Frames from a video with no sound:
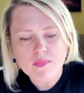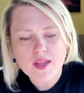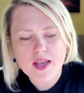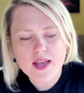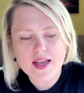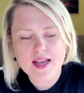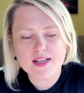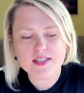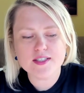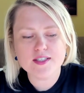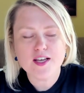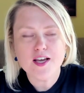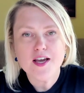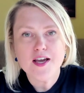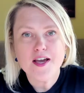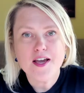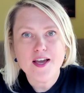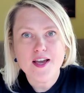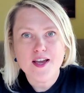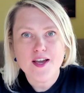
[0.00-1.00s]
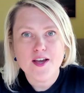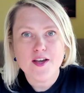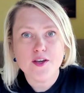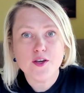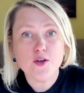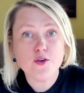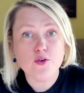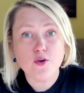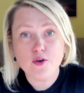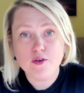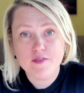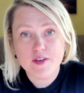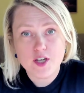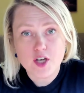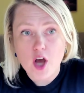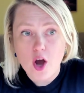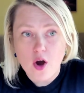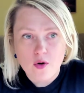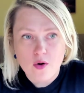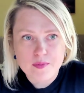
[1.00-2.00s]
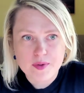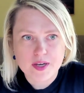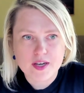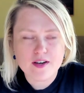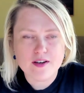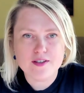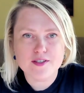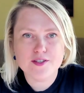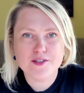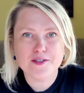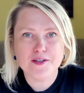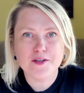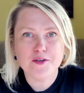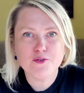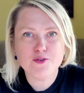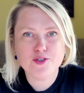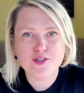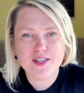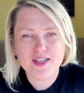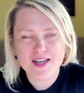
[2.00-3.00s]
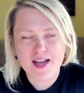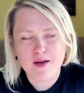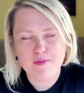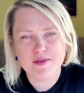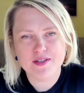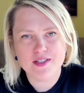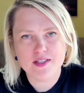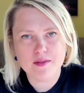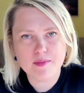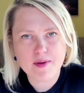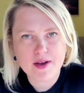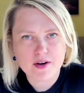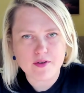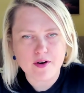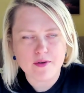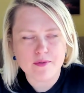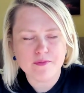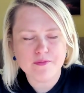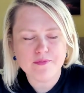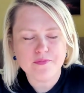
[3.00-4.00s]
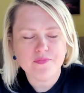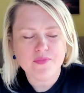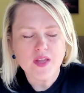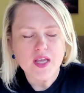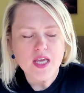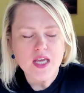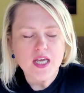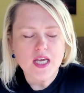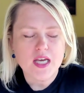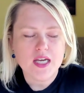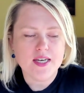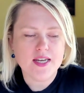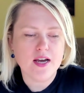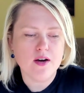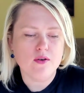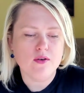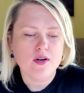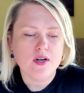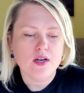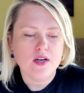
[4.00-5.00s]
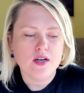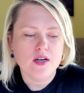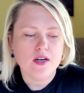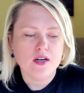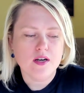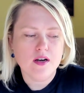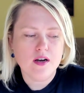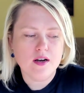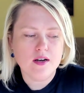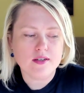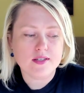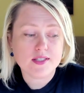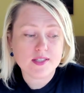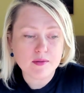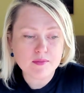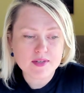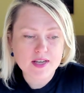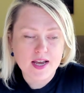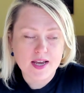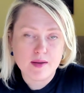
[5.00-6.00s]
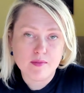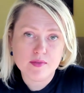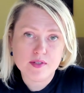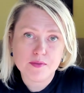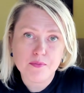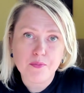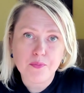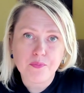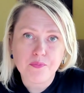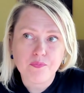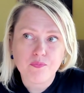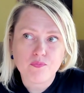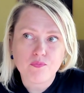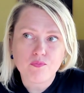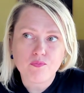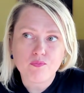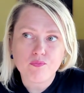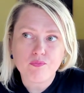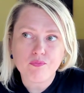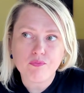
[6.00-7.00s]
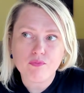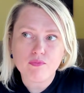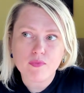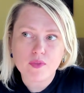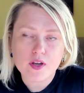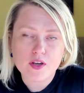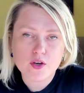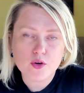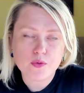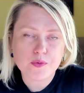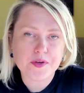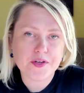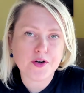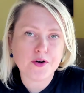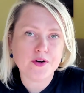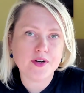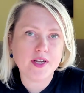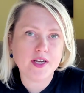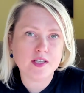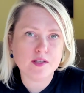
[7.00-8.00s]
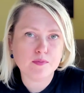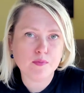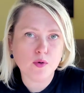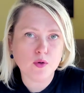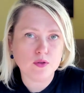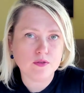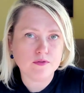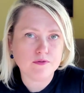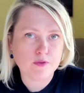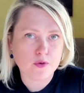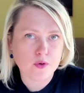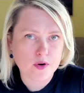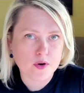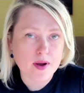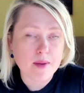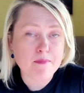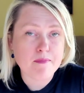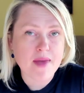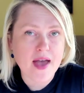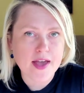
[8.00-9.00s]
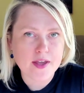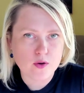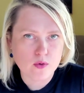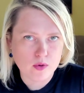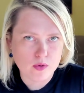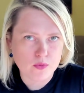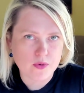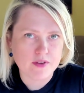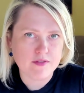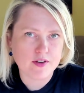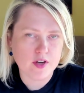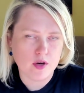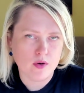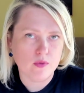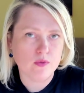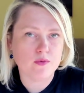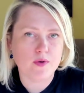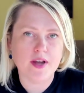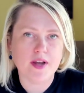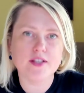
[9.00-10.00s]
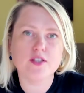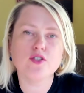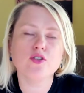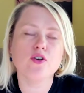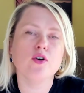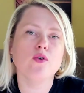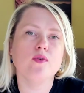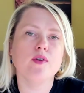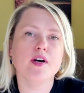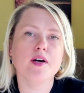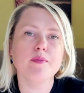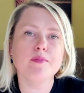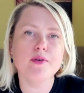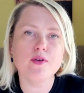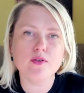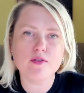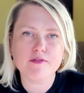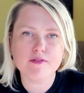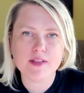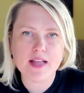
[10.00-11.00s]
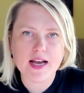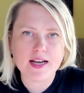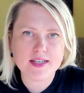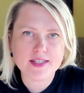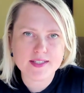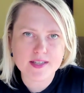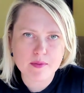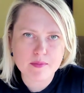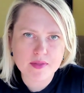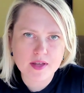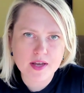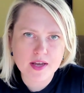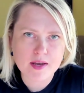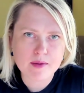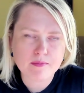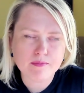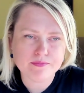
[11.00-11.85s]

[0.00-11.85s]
don't even know, because usually it happens in the background. Now, sometimes your return gets pulled for a manual review, right? So a computer flags something,